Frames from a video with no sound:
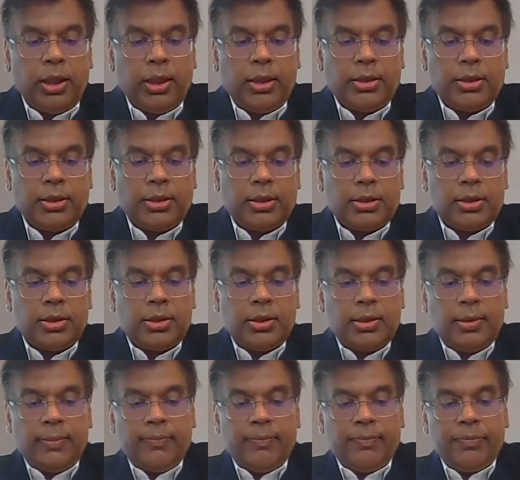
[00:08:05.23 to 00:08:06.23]
cases,
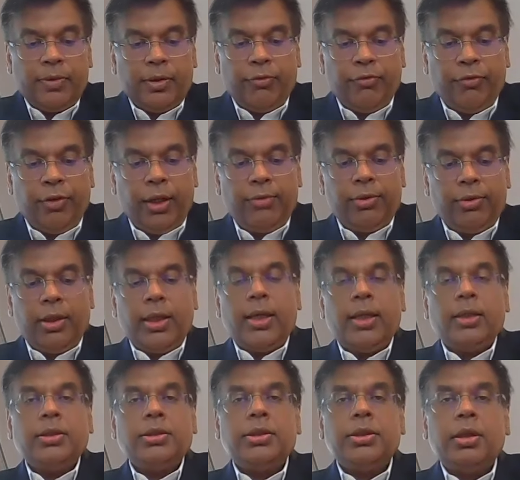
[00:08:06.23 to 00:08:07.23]
the favored
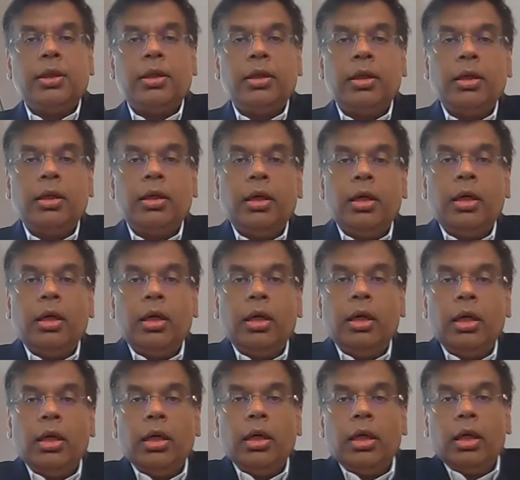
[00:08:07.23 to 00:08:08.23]
answer
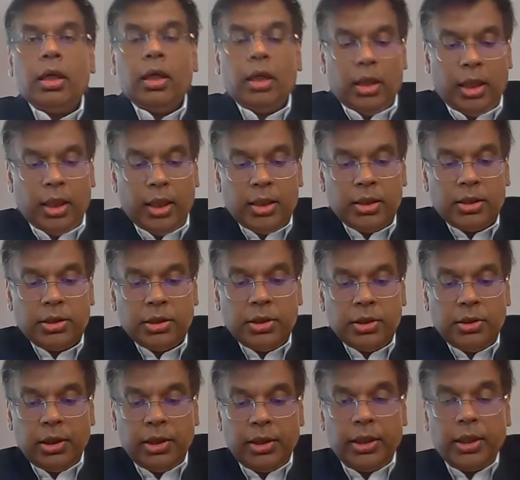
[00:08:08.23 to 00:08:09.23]
is
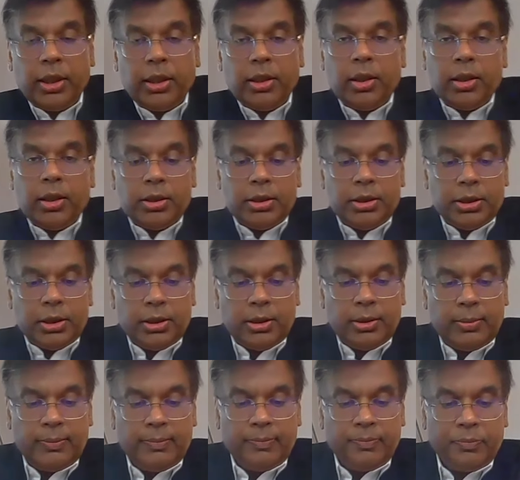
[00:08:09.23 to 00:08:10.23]
nuclear technology.
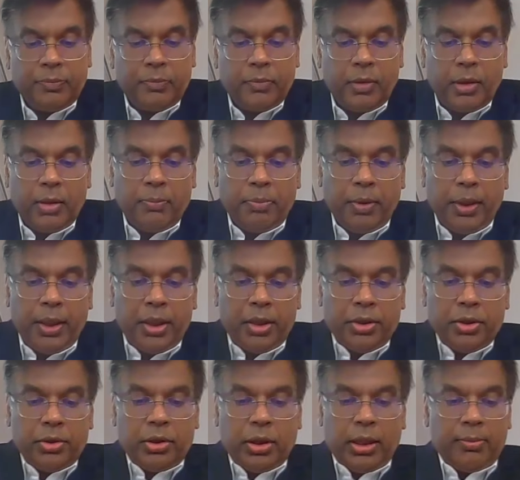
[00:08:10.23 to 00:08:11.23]
Compared
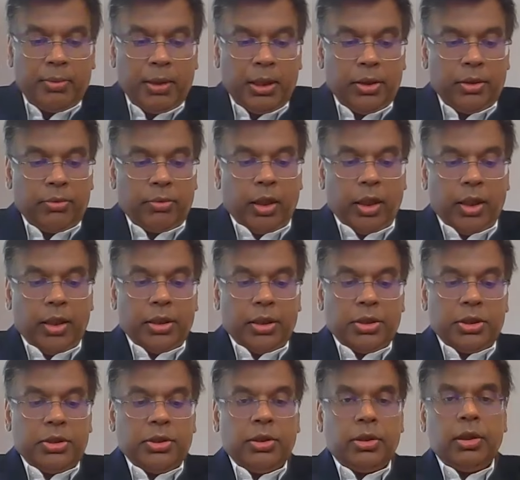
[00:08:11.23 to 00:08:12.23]
to chemical
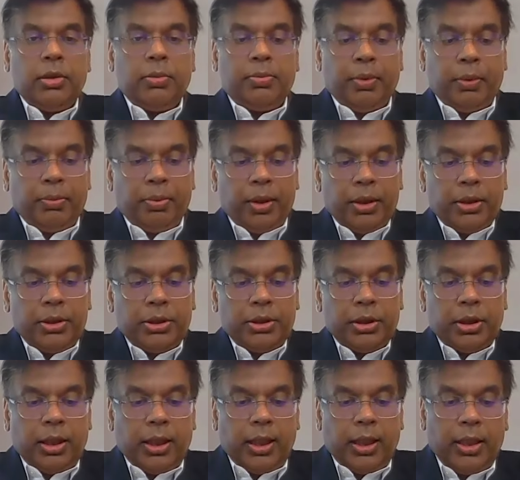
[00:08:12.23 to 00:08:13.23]
rockets, nuclear
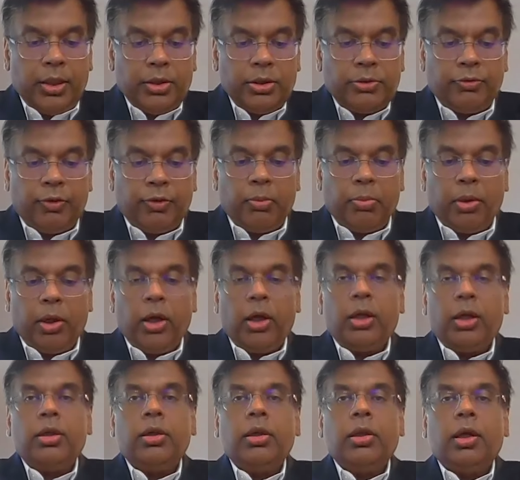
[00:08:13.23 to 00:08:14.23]
propulsion allows for
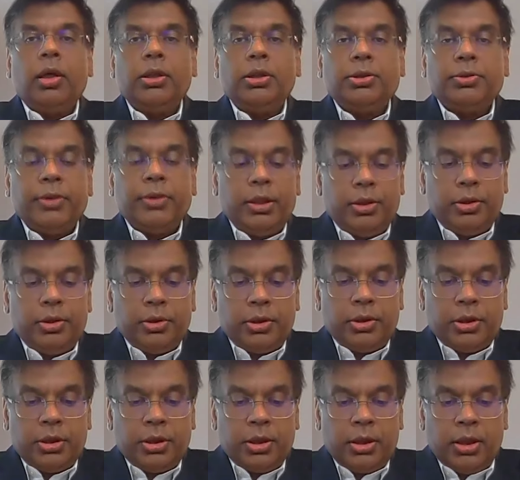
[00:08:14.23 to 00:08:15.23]
broader launch
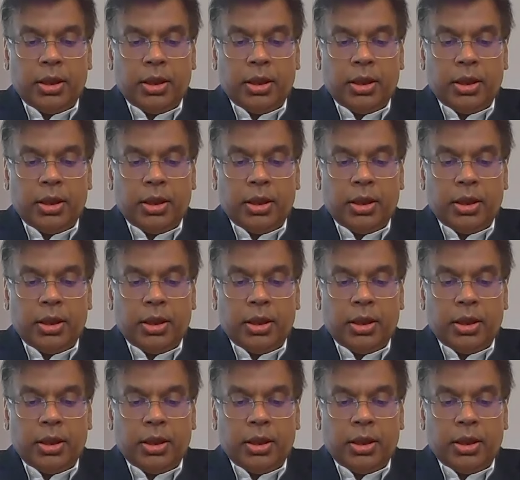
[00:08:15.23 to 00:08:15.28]
windows